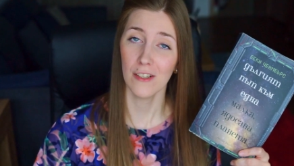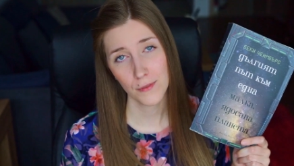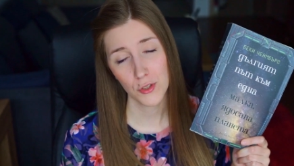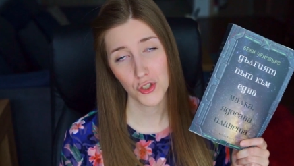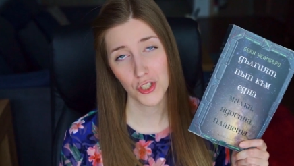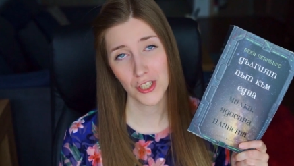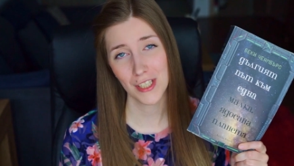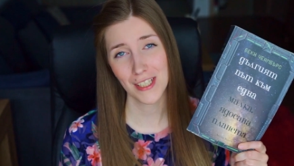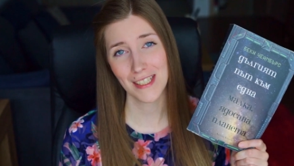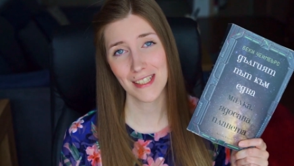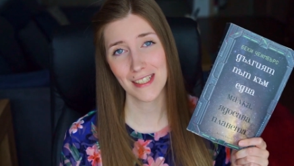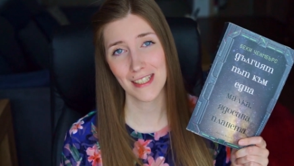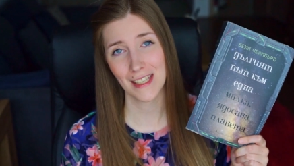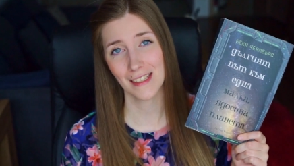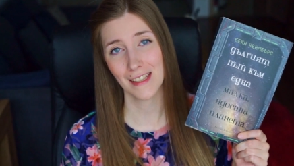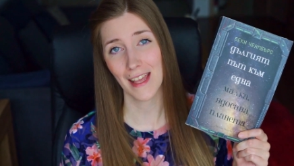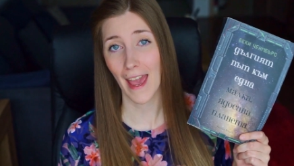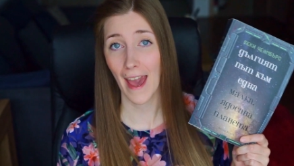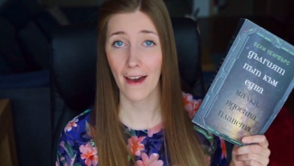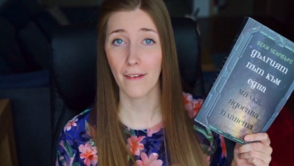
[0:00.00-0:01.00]
She is
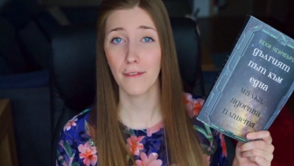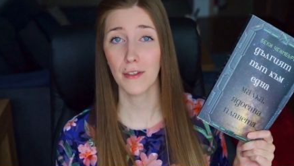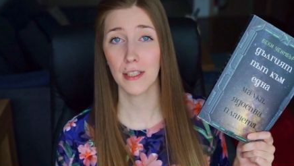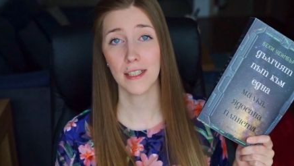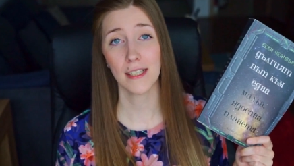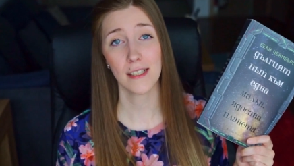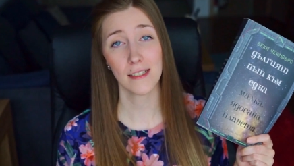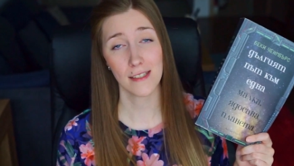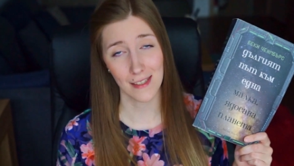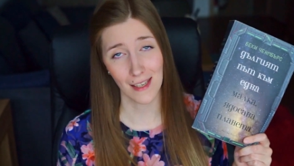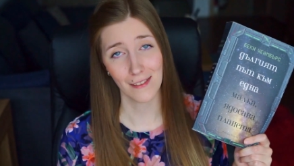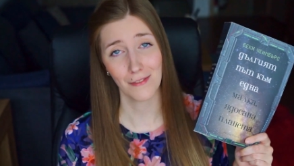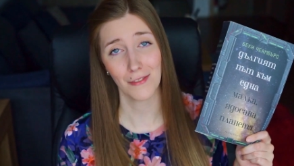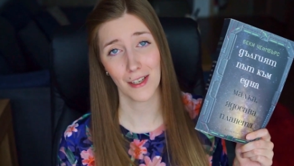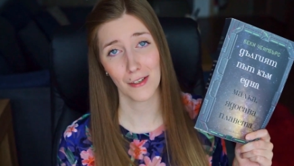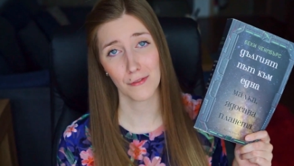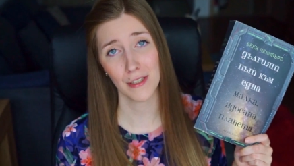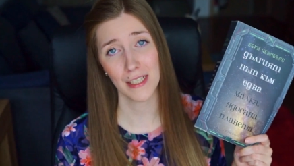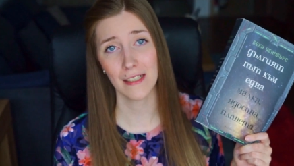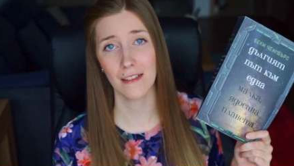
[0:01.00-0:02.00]
an avid sci-fi
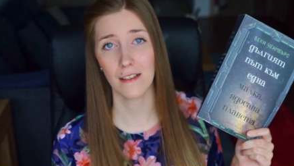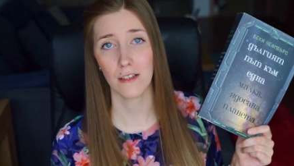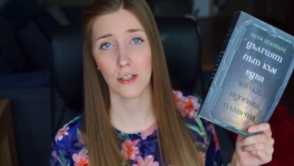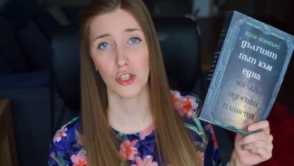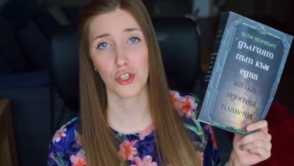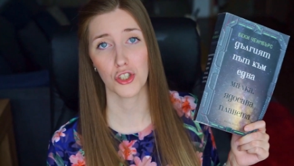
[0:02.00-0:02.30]
reader.